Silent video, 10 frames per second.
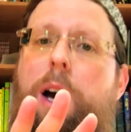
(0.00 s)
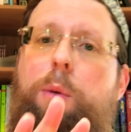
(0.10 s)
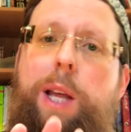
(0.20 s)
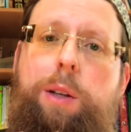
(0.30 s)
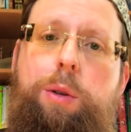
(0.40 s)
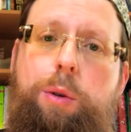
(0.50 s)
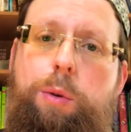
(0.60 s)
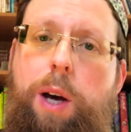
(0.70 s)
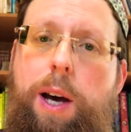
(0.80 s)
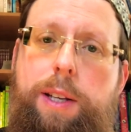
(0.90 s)
I would like
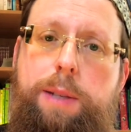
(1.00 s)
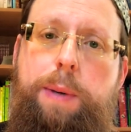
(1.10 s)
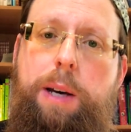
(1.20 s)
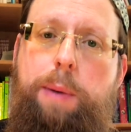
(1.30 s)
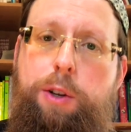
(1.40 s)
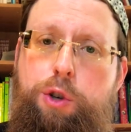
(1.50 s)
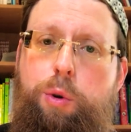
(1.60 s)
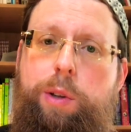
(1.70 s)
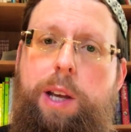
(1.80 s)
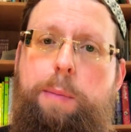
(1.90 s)
to speak
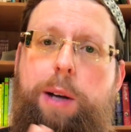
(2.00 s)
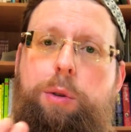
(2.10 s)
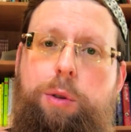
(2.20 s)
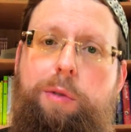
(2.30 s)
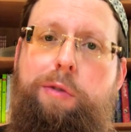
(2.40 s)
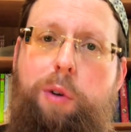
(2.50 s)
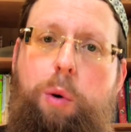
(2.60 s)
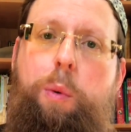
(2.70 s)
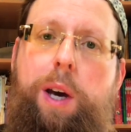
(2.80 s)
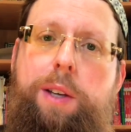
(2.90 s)
shortly about
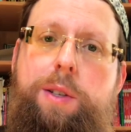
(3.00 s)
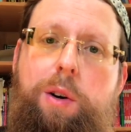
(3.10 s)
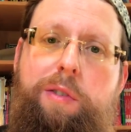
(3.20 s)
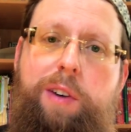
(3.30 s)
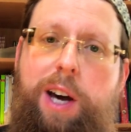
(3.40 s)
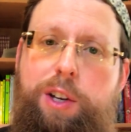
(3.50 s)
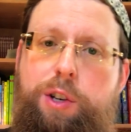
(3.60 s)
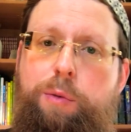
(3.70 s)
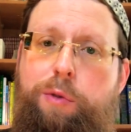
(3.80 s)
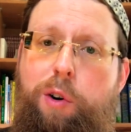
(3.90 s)
four ways of
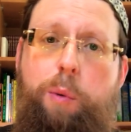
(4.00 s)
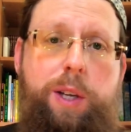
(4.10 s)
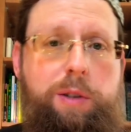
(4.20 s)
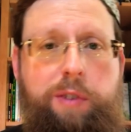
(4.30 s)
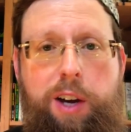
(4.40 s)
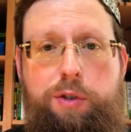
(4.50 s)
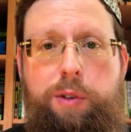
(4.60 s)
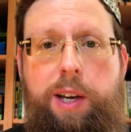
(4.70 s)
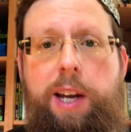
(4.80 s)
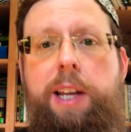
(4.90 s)
kashering
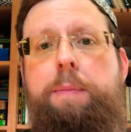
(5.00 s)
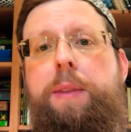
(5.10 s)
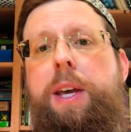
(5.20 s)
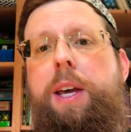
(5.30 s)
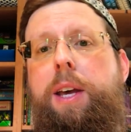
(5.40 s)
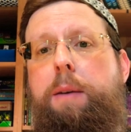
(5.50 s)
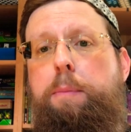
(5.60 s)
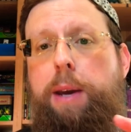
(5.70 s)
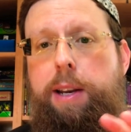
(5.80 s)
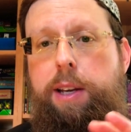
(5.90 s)
keilim,
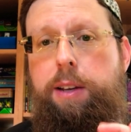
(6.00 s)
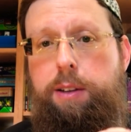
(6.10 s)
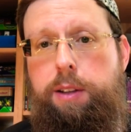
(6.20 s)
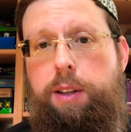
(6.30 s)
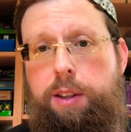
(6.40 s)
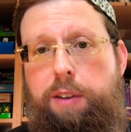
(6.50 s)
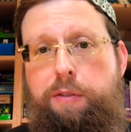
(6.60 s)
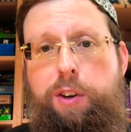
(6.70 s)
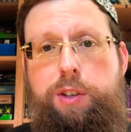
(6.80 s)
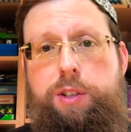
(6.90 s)
mainly the
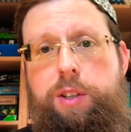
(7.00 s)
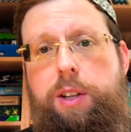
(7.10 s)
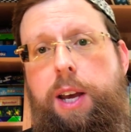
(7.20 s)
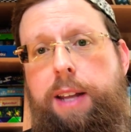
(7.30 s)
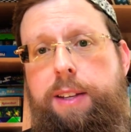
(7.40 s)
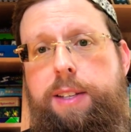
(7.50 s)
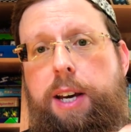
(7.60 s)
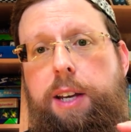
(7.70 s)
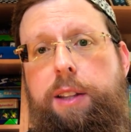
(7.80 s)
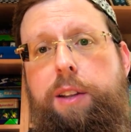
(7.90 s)
first and the
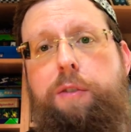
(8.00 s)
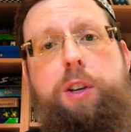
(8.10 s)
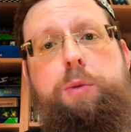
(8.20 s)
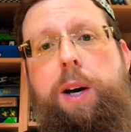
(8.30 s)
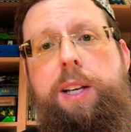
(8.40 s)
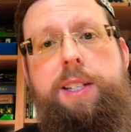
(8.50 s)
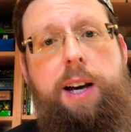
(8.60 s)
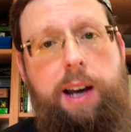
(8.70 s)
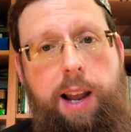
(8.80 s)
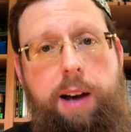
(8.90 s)
second. The first one is
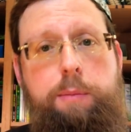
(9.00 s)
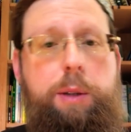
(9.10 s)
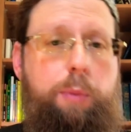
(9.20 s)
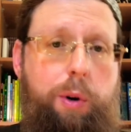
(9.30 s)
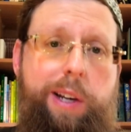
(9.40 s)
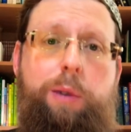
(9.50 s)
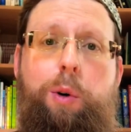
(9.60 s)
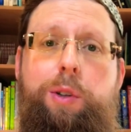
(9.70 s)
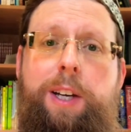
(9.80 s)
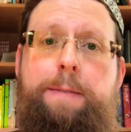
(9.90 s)
agala with boiling
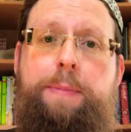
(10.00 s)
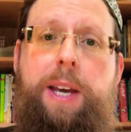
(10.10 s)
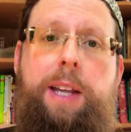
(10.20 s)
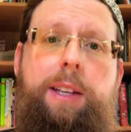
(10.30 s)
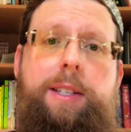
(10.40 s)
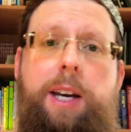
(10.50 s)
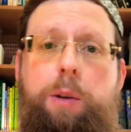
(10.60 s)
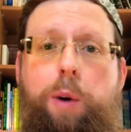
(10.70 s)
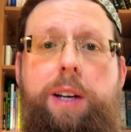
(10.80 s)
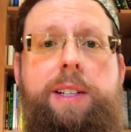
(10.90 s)
water. The
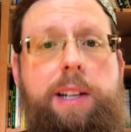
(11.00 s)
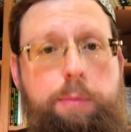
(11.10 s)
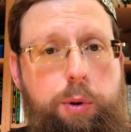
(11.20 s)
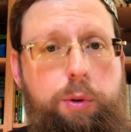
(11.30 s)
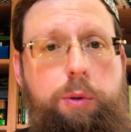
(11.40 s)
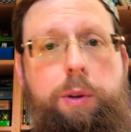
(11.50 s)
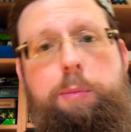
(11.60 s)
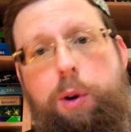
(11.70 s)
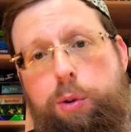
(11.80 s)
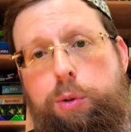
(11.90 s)
second one is libun with
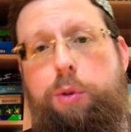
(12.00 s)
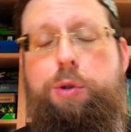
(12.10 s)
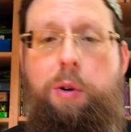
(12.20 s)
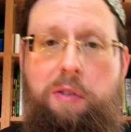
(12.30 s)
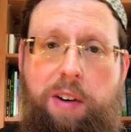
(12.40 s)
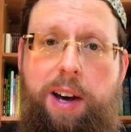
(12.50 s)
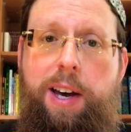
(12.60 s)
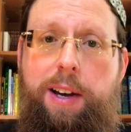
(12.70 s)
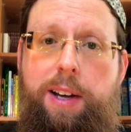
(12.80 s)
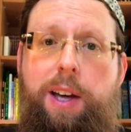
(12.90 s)
blowtorch or
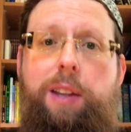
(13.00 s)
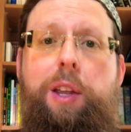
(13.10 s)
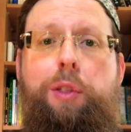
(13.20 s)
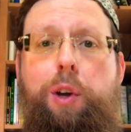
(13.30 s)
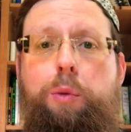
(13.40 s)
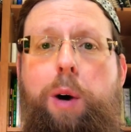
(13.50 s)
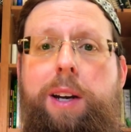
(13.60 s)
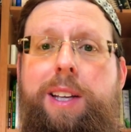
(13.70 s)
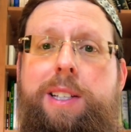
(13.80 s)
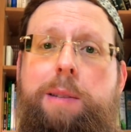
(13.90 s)
fire. The third
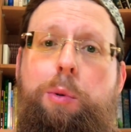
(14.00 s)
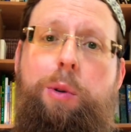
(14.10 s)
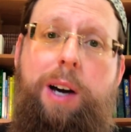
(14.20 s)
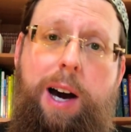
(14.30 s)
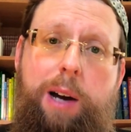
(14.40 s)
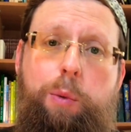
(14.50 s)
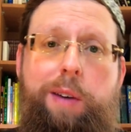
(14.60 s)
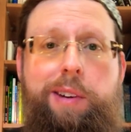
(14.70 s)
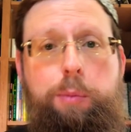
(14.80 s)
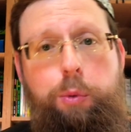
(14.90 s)
one is libun kal. We
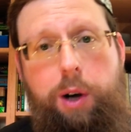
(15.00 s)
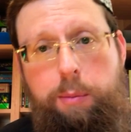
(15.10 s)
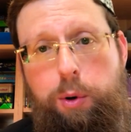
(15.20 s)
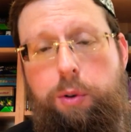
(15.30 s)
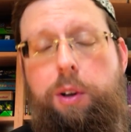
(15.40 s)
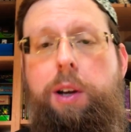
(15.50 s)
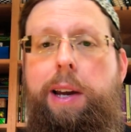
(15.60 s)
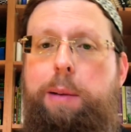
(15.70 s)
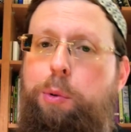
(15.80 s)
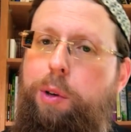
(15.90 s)
have libun chamur
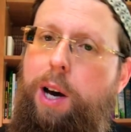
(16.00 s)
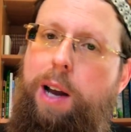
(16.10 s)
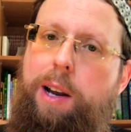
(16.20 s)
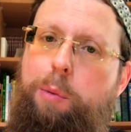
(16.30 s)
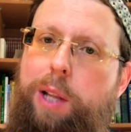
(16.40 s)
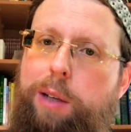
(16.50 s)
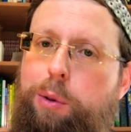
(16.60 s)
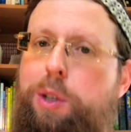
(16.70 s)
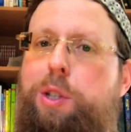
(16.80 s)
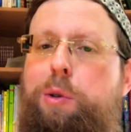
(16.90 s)
and libun kal. I would like to
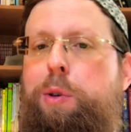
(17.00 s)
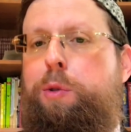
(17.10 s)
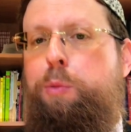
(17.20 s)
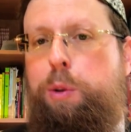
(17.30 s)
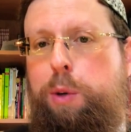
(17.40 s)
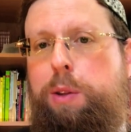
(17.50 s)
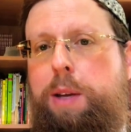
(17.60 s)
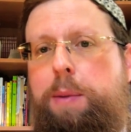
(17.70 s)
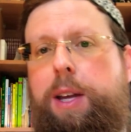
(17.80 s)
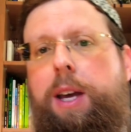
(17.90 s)
distinguish between
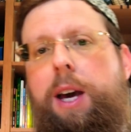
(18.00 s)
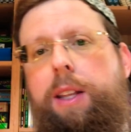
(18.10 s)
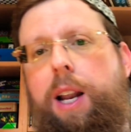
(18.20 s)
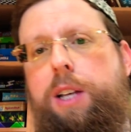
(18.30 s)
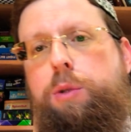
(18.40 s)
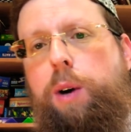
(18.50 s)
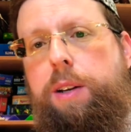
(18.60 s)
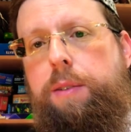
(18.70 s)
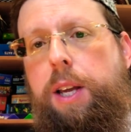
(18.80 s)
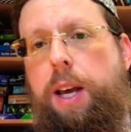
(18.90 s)
them. And the last
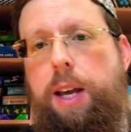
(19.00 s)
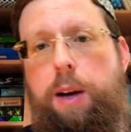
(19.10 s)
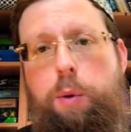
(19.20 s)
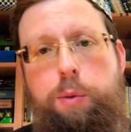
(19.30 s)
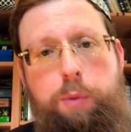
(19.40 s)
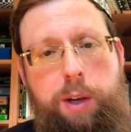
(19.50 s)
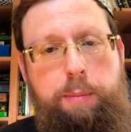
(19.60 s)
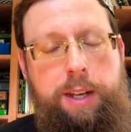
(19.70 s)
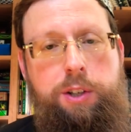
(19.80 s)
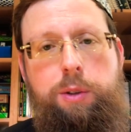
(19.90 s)
one, and I won't
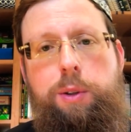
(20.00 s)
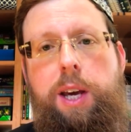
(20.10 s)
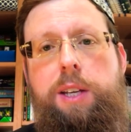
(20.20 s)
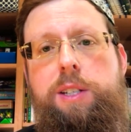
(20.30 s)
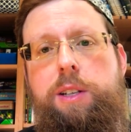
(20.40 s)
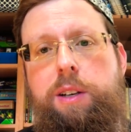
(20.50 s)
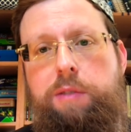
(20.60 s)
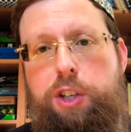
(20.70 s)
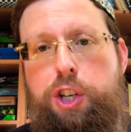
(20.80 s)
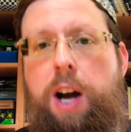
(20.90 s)
mention today, is
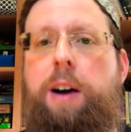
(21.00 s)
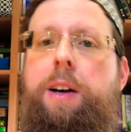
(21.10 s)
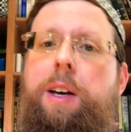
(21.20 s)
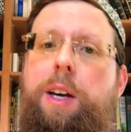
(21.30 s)
kvisha.